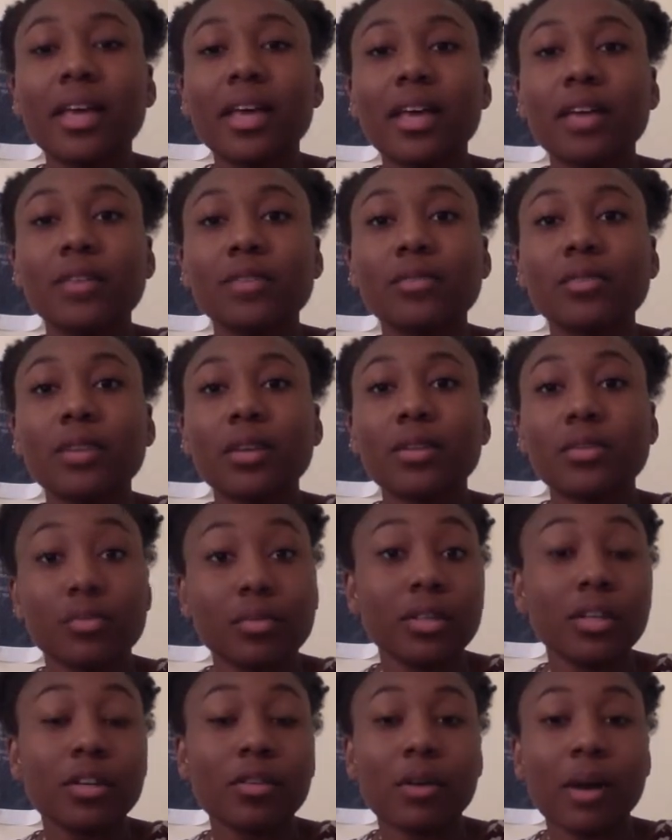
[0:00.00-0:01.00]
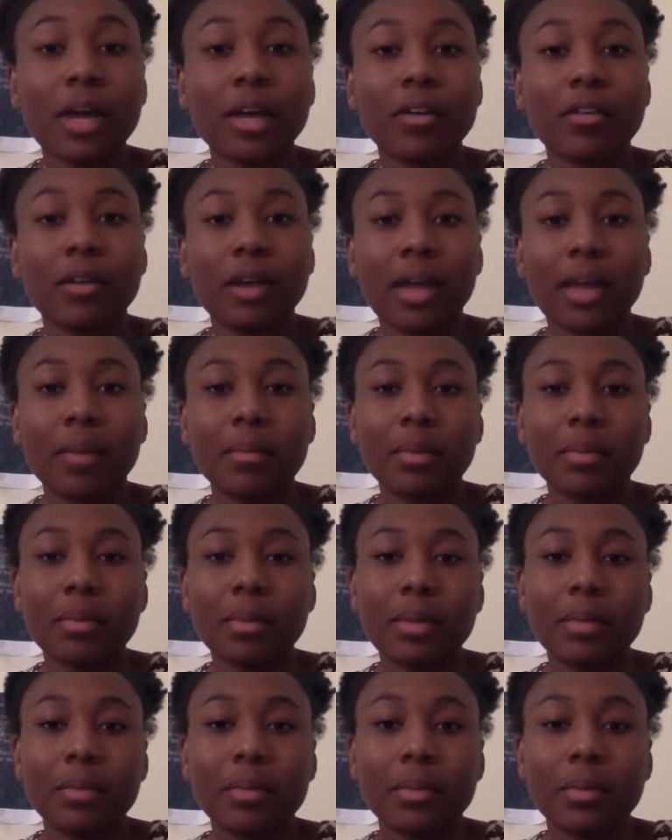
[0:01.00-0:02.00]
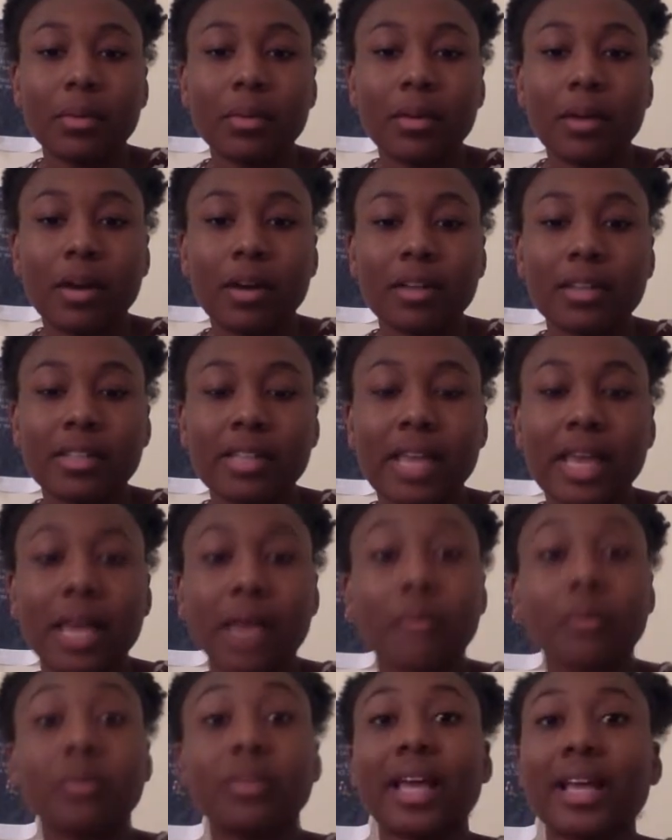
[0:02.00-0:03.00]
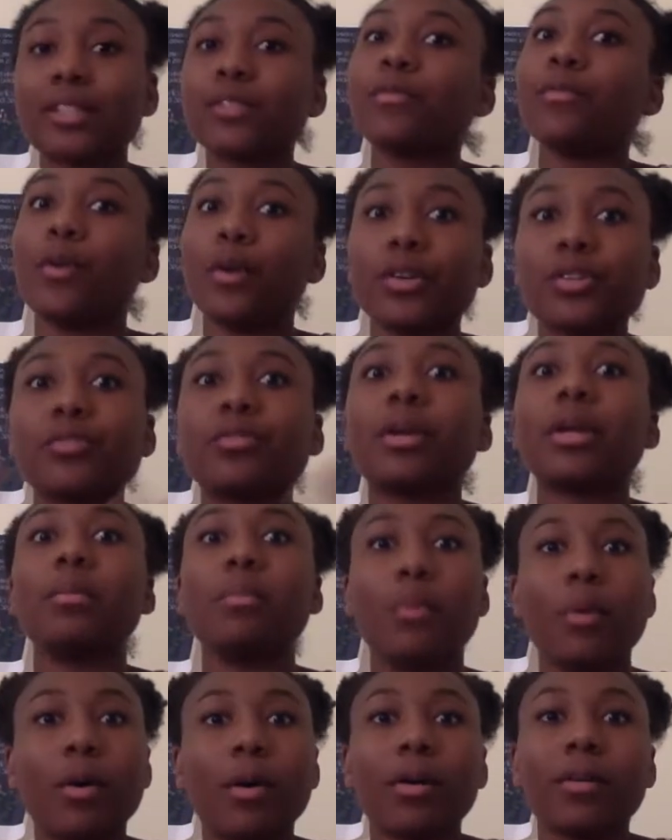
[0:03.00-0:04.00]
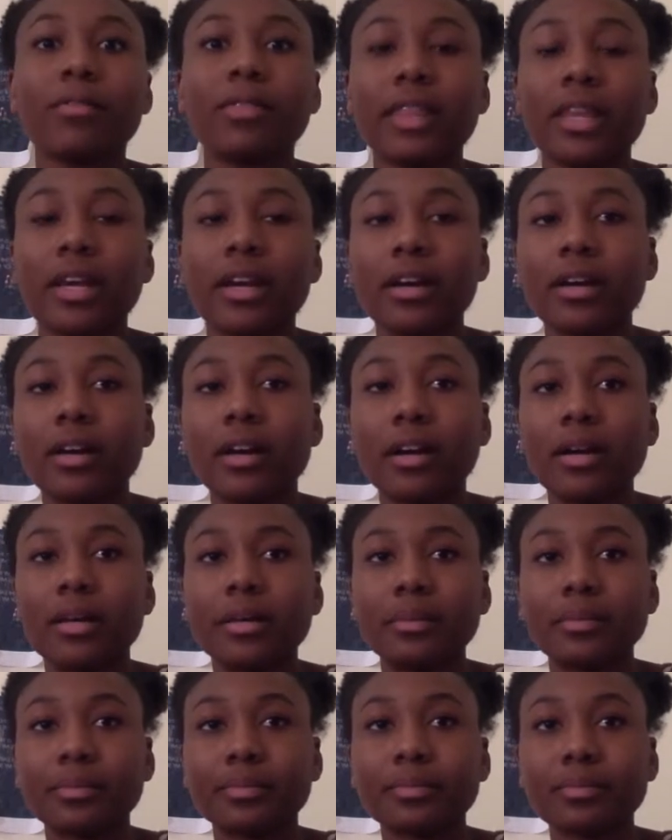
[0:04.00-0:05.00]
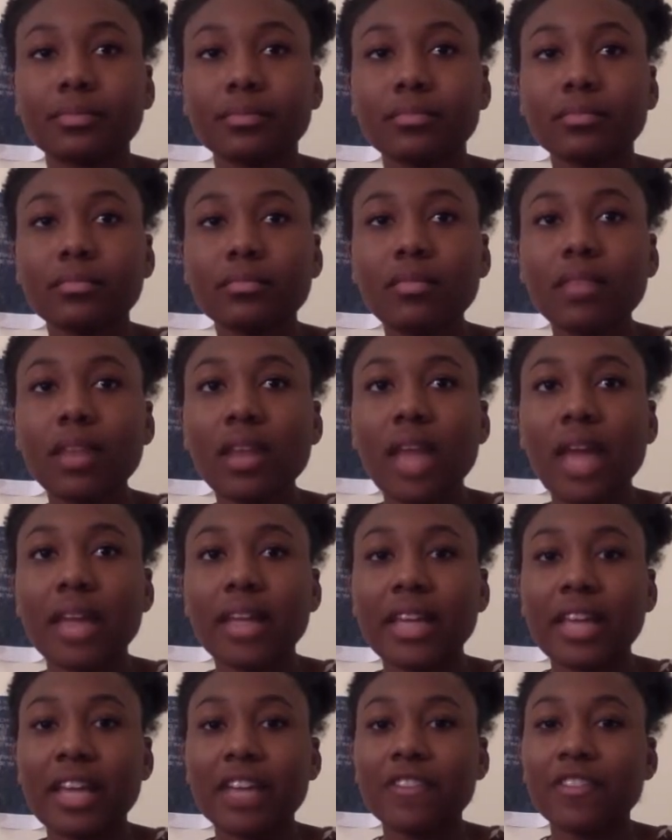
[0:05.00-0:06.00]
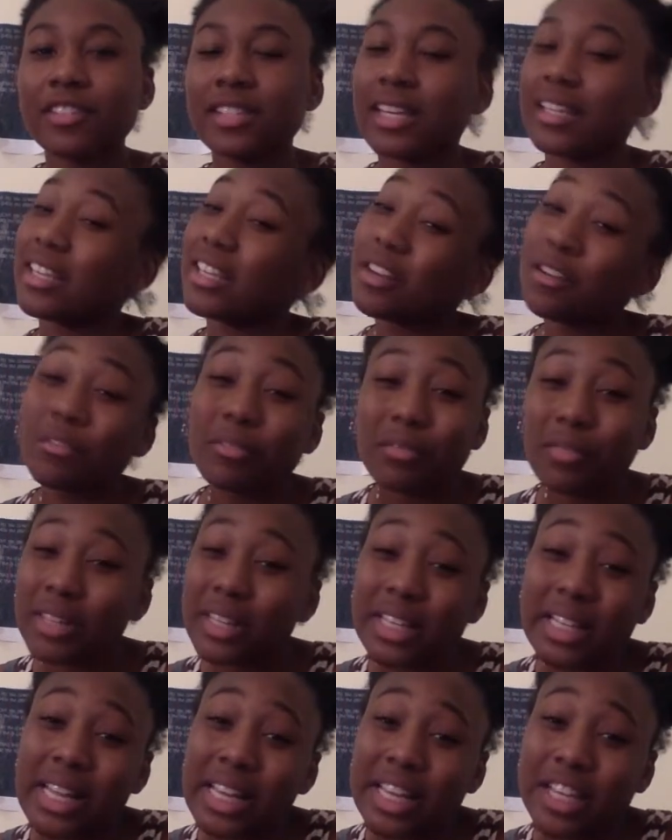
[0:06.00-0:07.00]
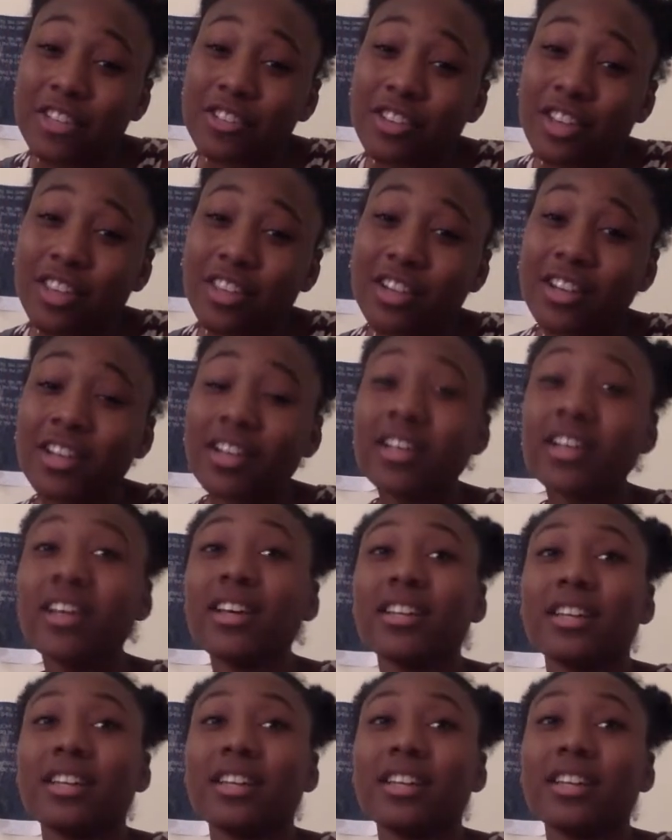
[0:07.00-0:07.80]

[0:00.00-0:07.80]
it was really quite great. But people are saying, well, that's fostering more of their allegations that they don't really like each other,